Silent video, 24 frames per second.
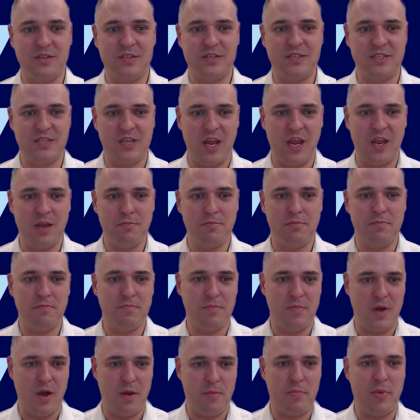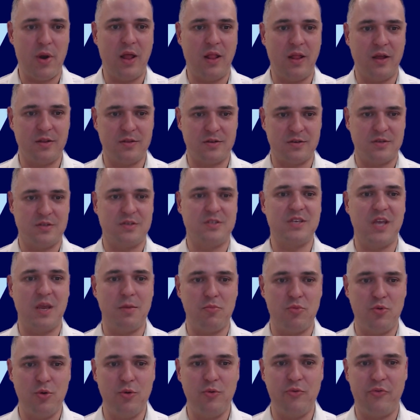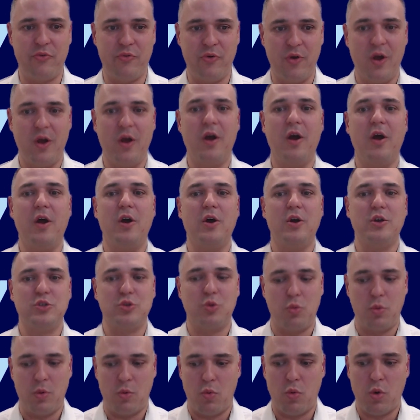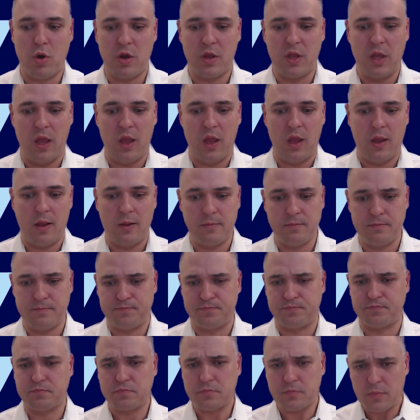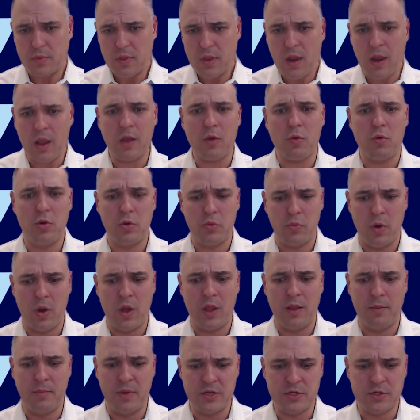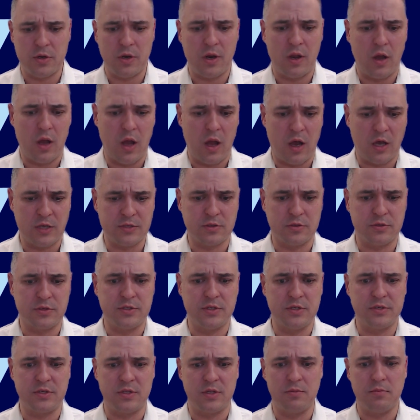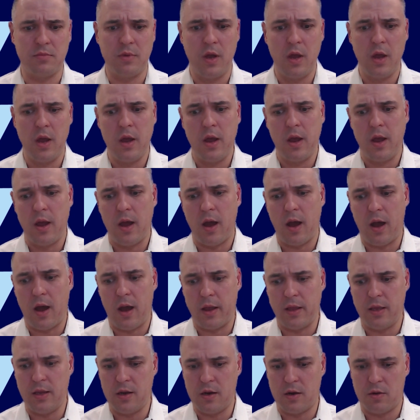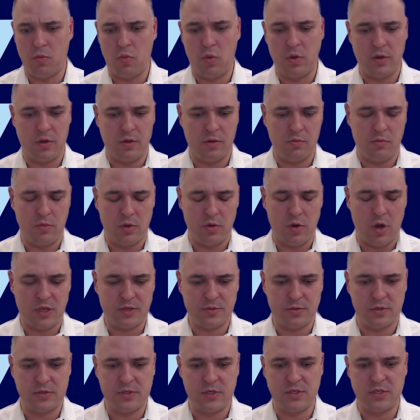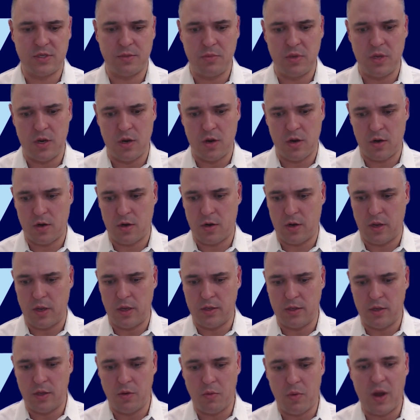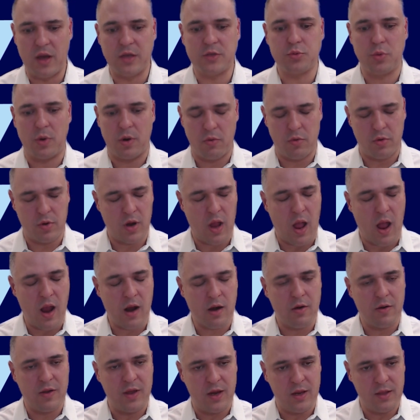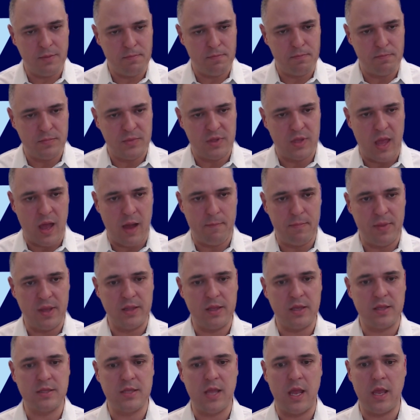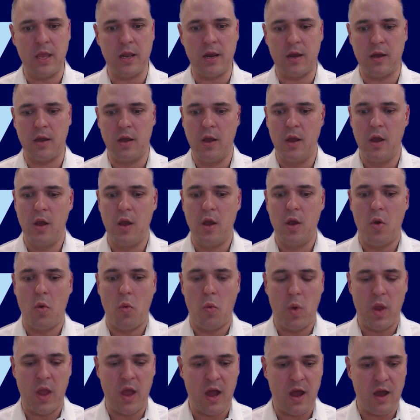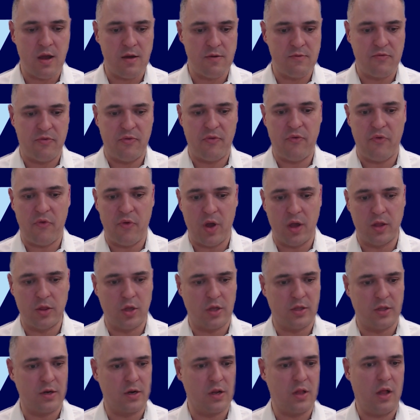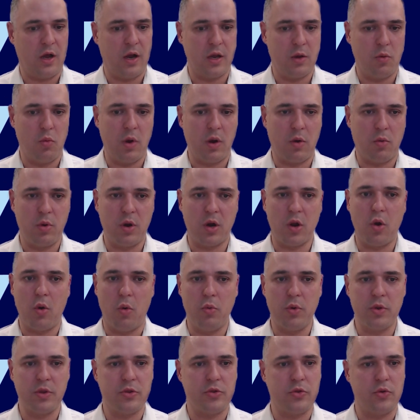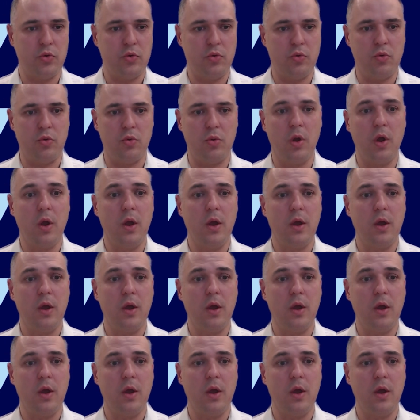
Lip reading: the same umbrella, under the same roof. So we're working, like Ruela mentioned, a hospital system here, one hospital system here in the US where we're aggregating billing data. We have another client where we're going through